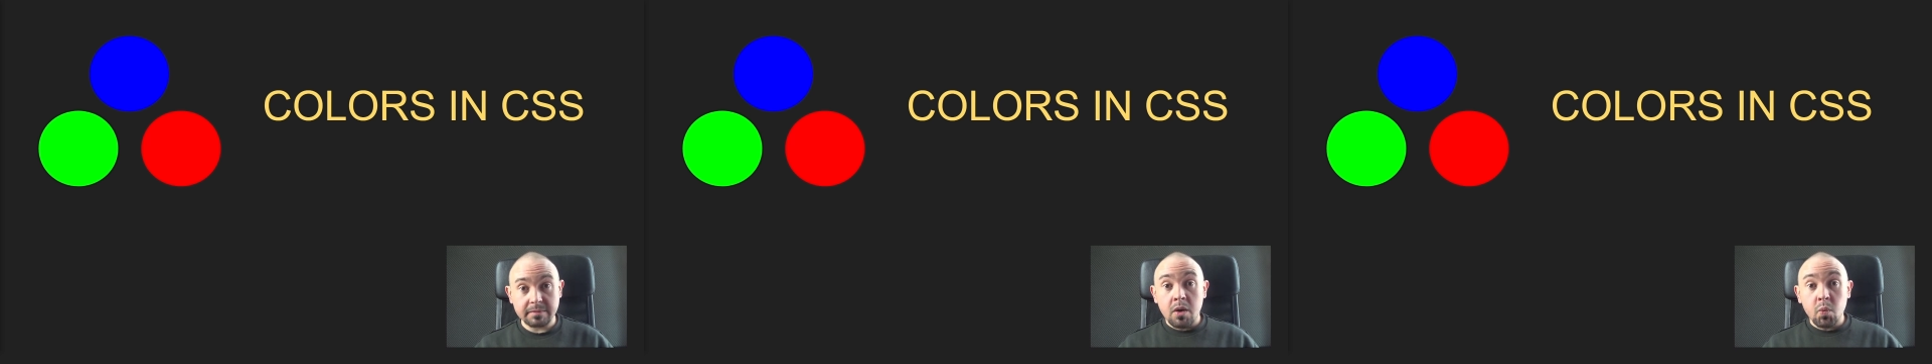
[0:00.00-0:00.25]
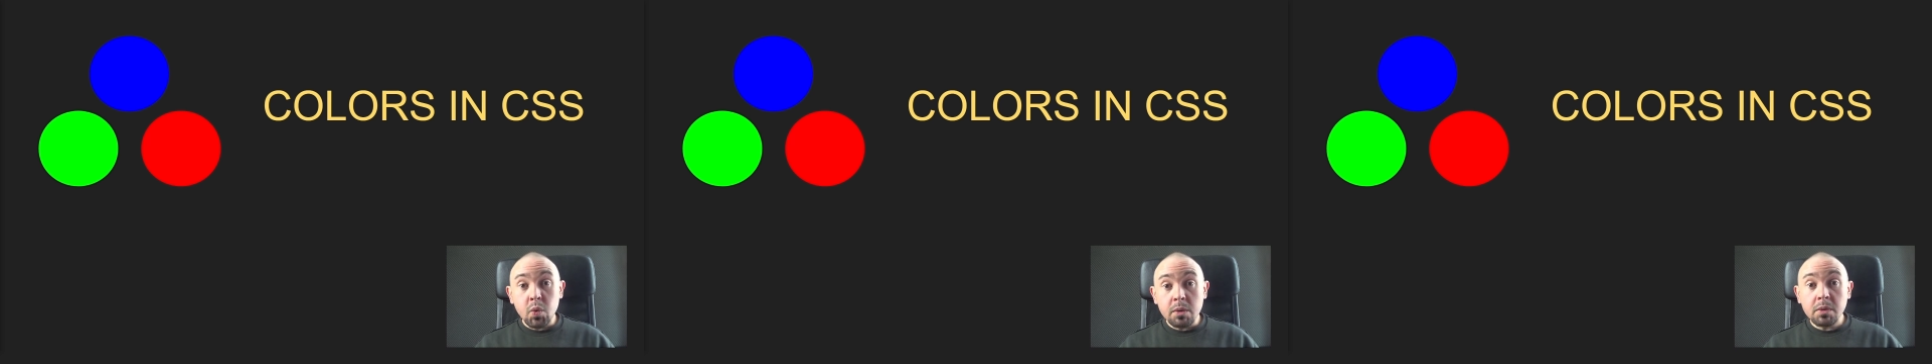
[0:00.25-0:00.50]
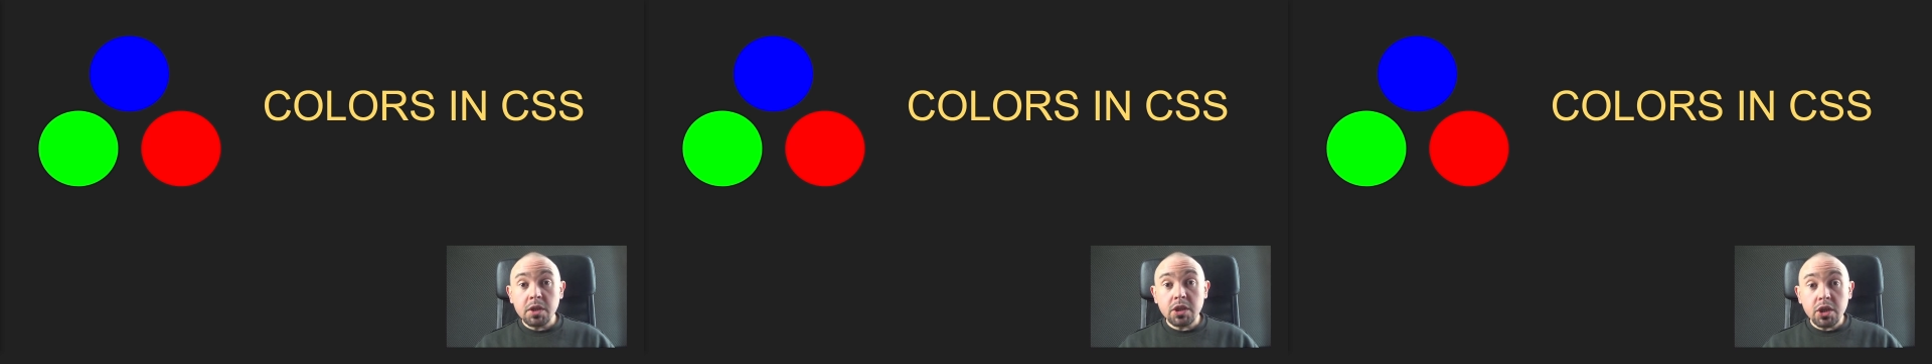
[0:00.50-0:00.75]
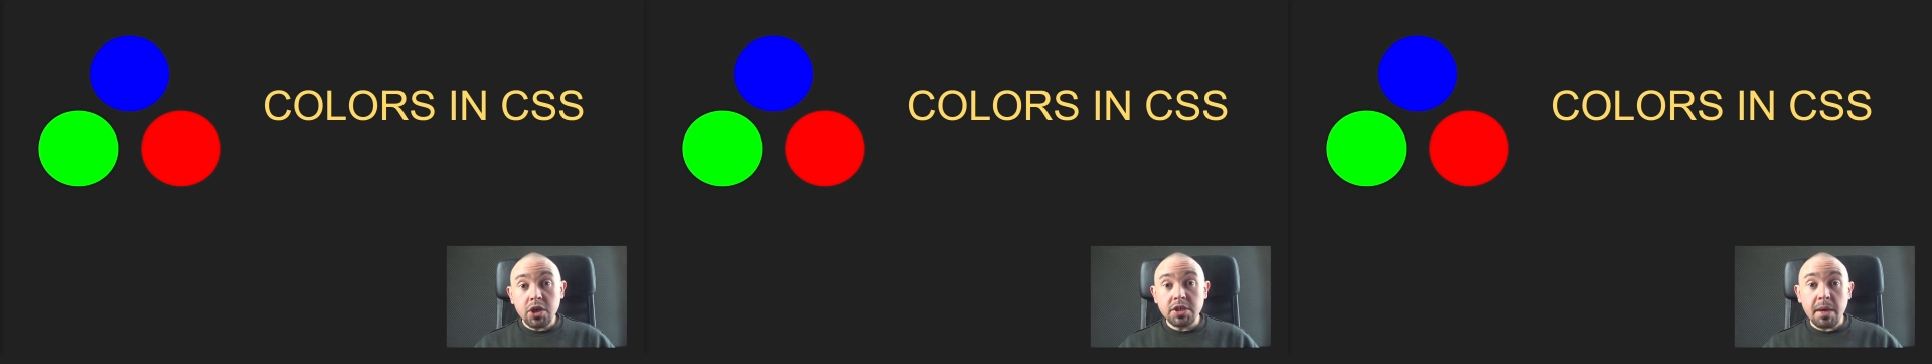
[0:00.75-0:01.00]
We will
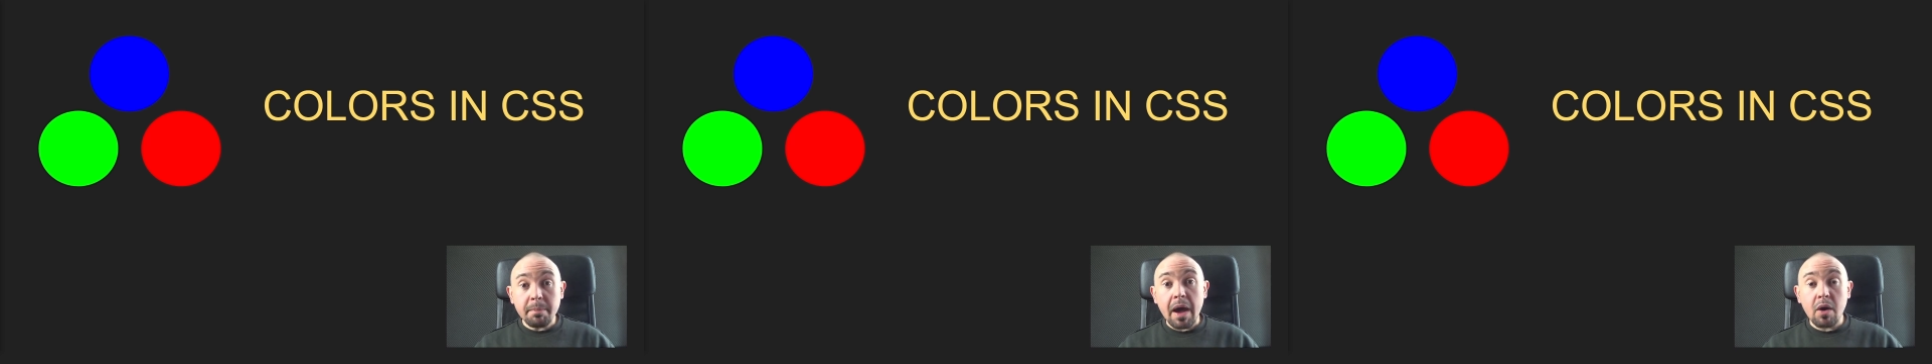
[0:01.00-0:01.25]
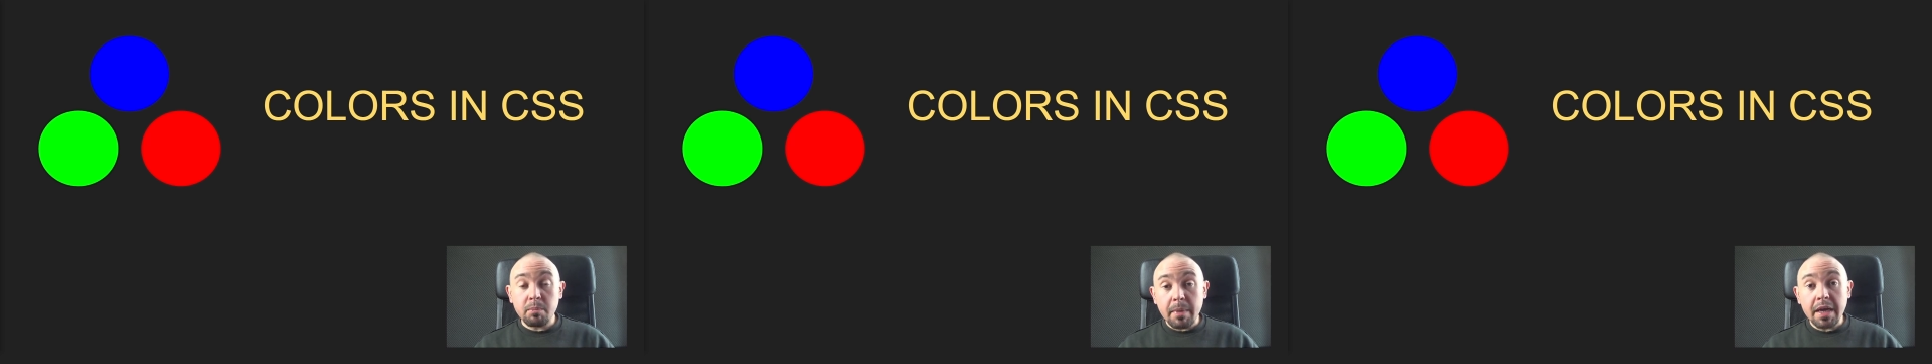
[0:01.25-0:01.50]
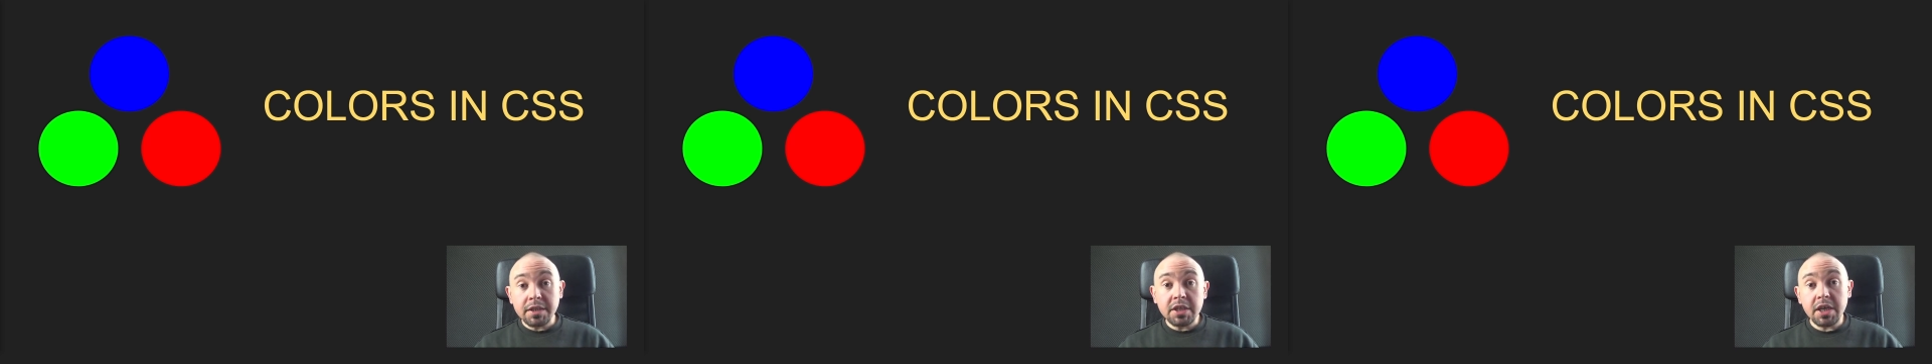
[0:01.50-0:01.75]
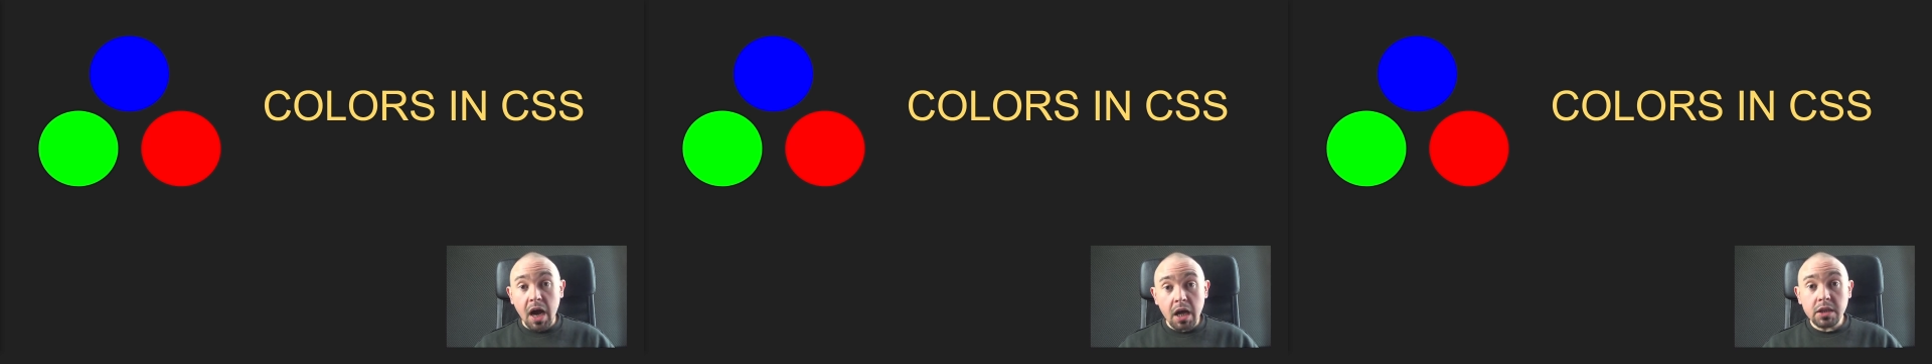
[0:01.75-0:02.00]
learn about many
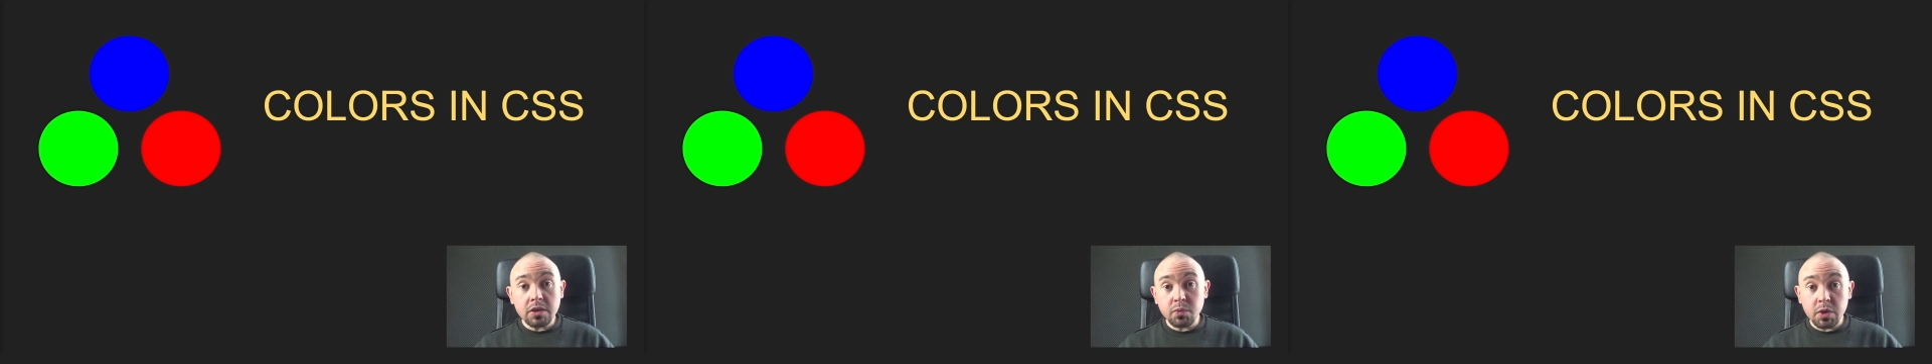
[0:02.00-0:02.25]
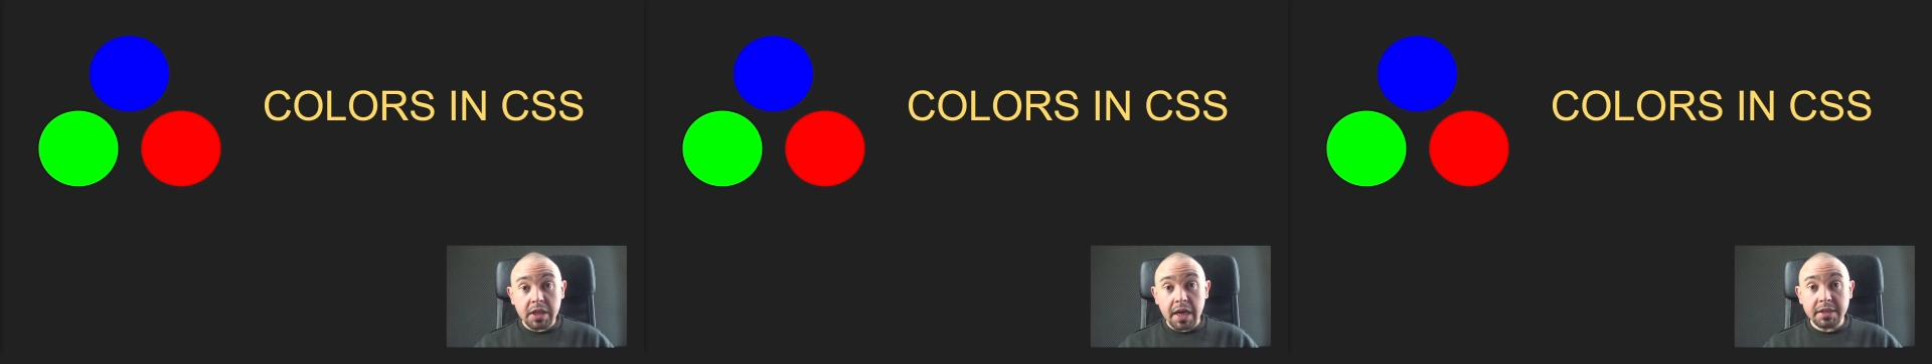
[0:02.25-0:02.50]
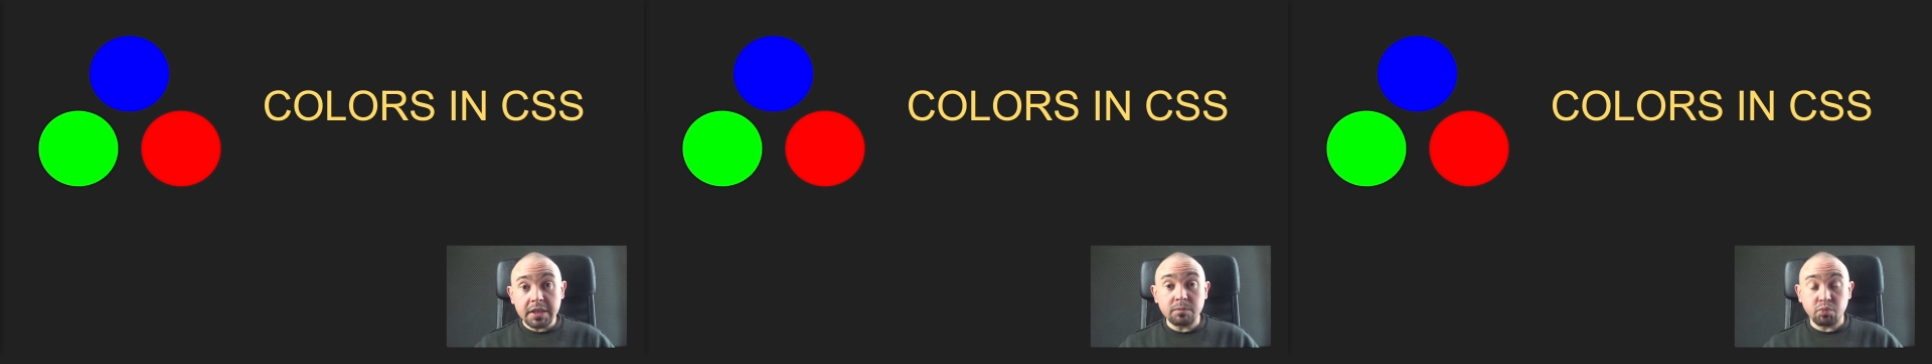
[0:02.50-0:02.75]
color-related